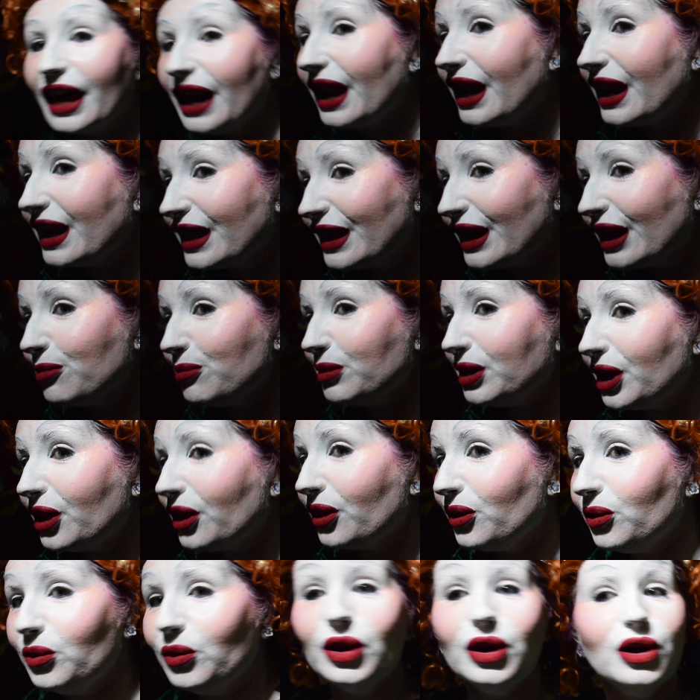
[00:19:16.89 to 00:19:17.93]
and let me
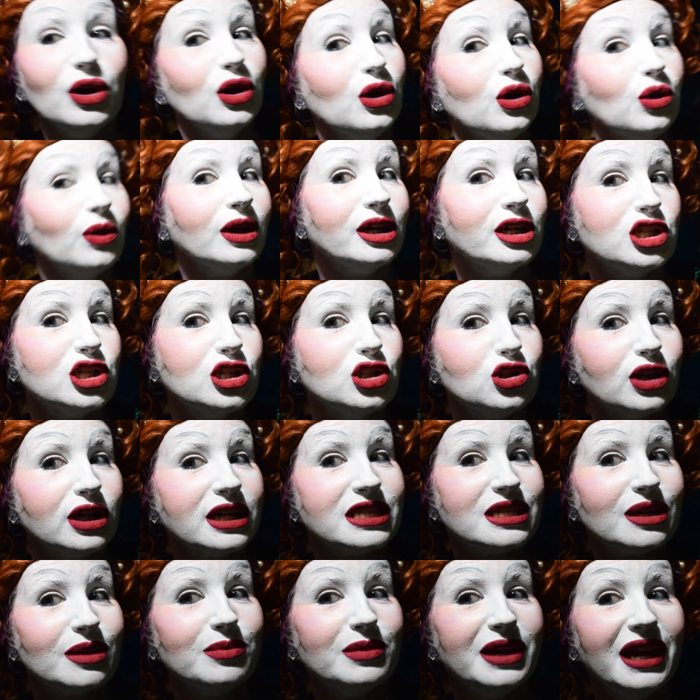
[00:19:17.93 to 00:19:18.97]
know who I should
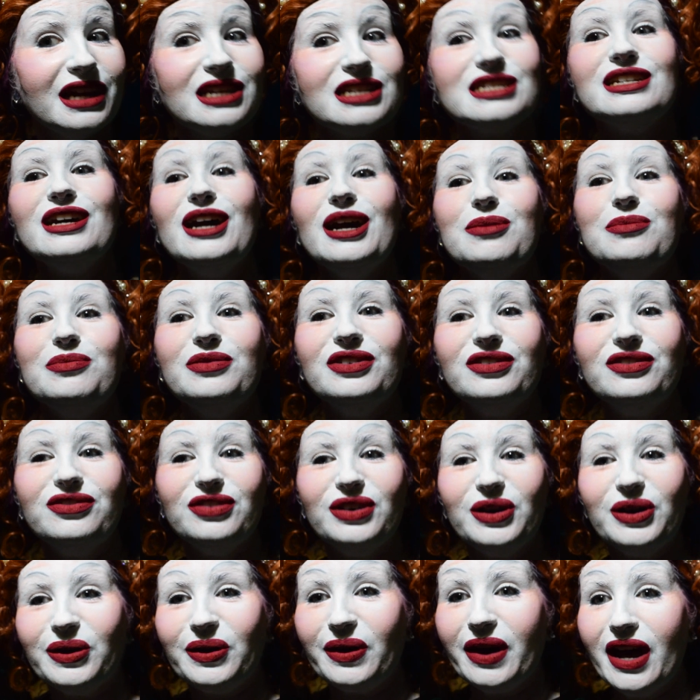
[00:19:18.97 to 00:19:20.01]
dress up next time
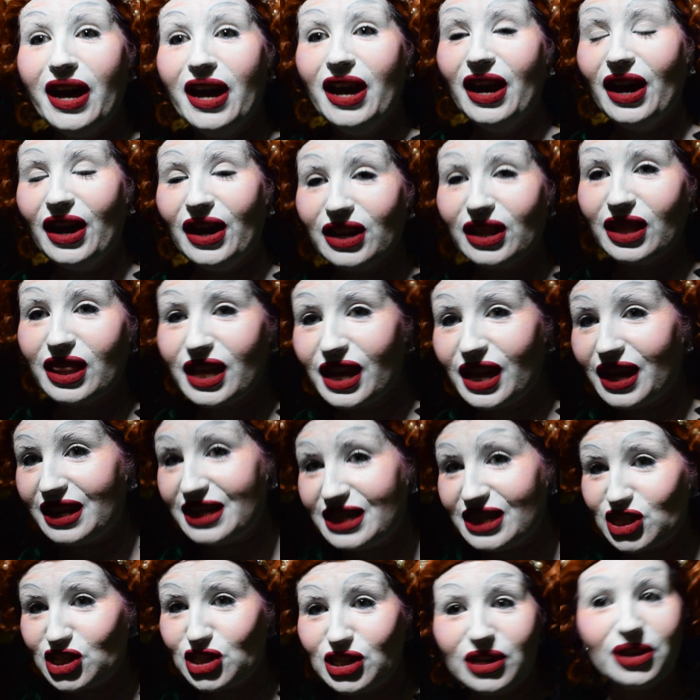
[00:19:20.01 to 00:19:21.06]
for another
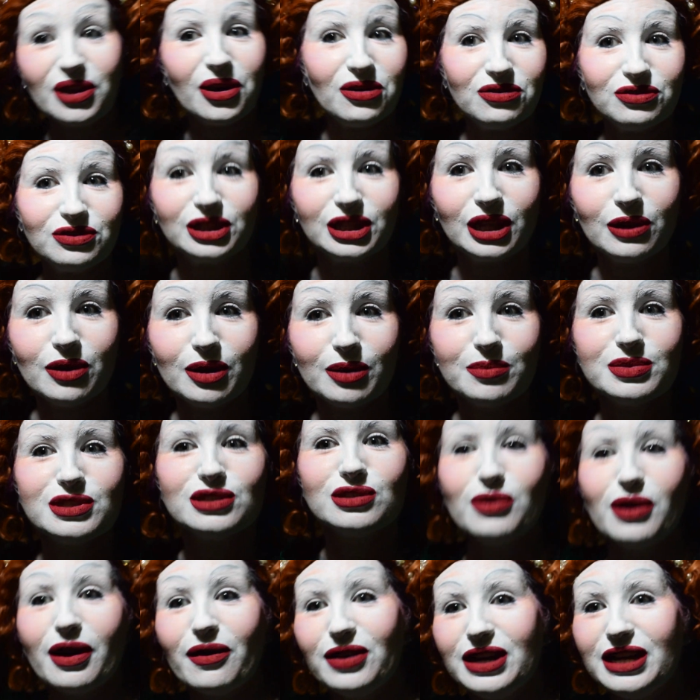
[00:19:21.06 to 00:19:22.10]
edition of Glow Ups
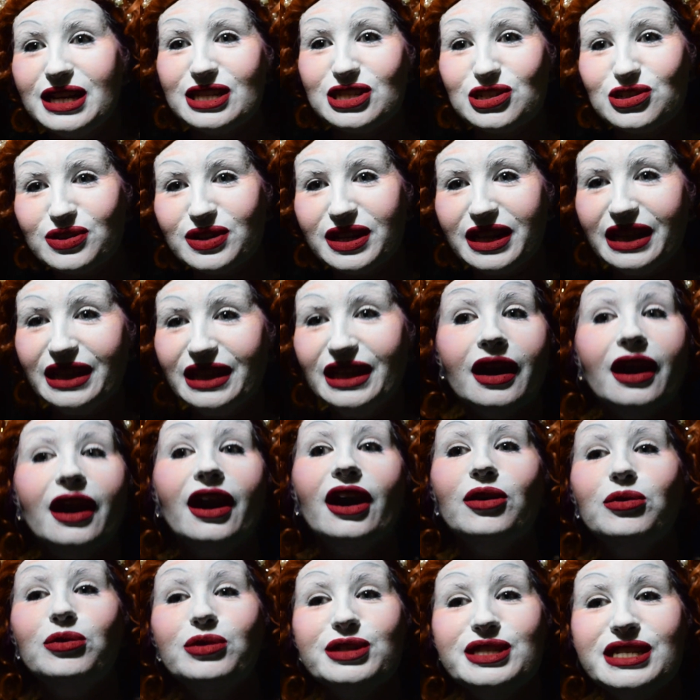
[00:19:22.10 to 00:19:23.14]
Throughout History.
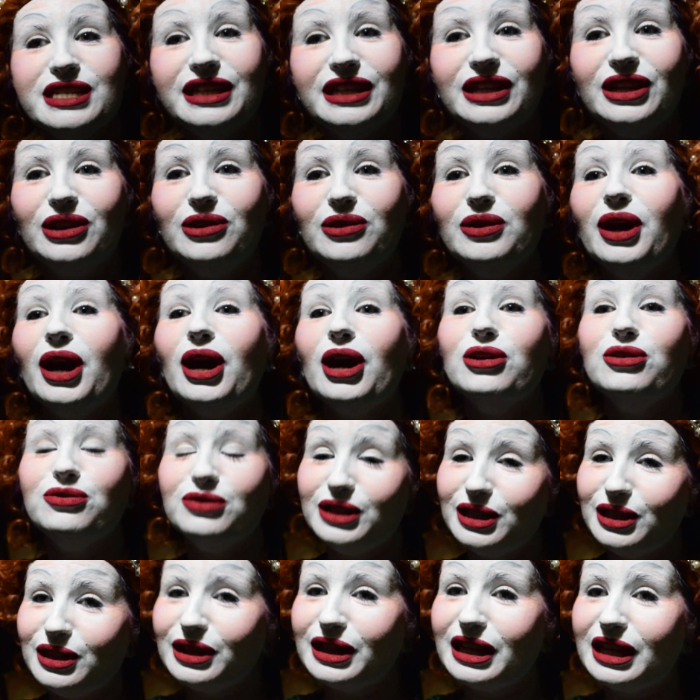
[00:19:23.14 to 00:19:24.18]
I will see you,
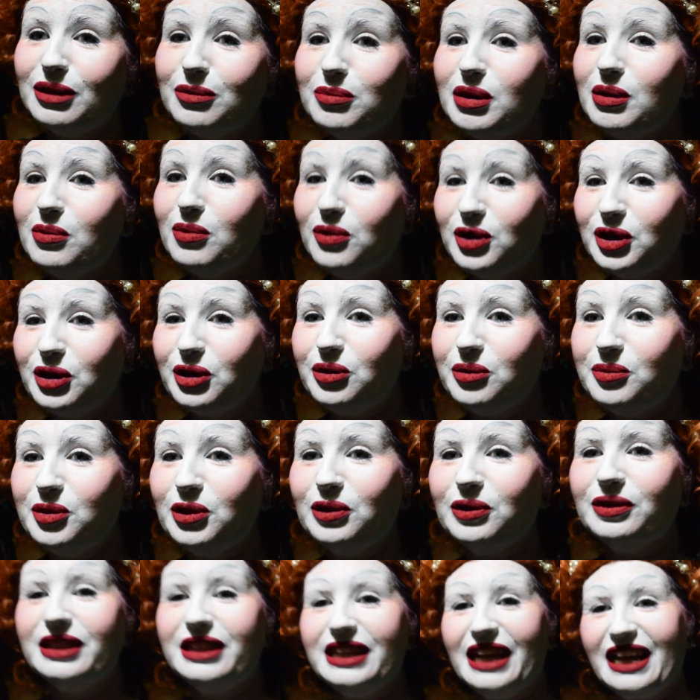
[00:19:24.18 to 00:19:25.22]
hopefully looking a bit more
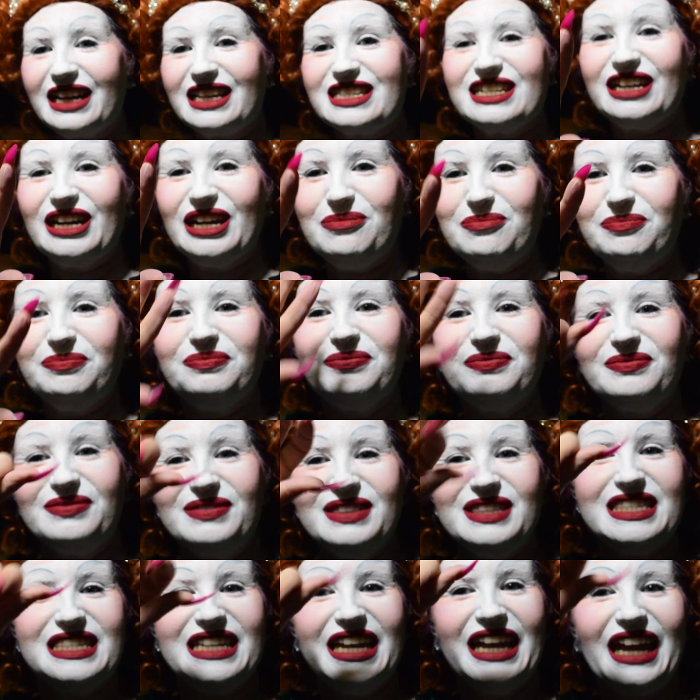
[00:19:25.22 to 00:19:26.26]
normal, next time.
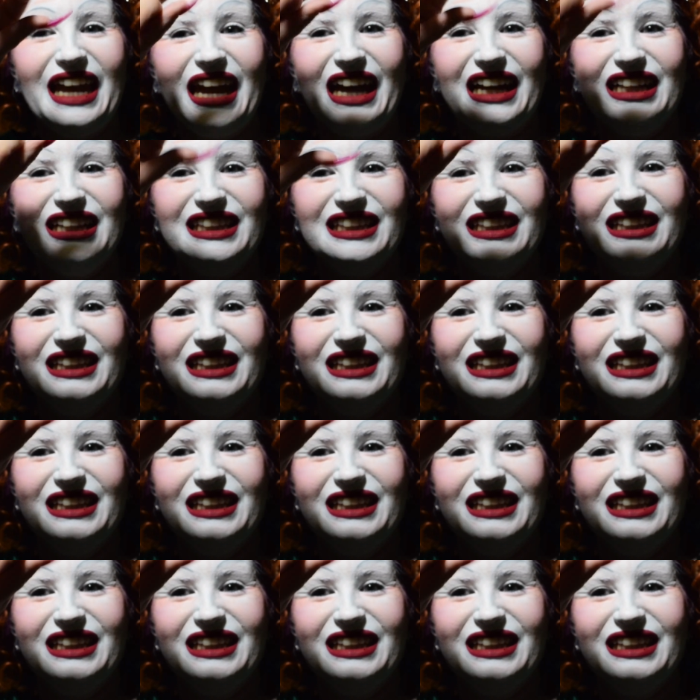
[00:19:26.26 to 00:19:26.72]
See ya!